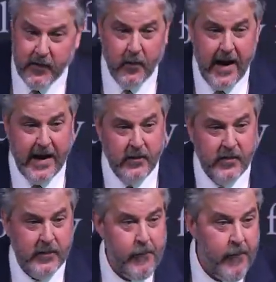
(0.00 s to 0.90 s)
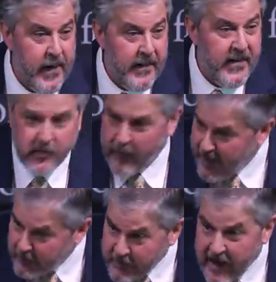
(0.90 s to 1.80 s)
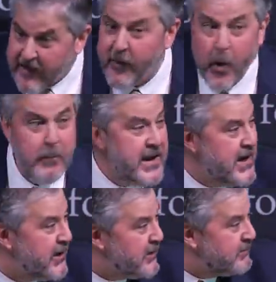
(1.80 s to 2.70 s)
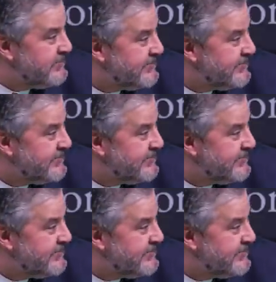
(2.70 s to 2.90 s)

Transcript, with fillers: on the ground. This crowd would not have all been here.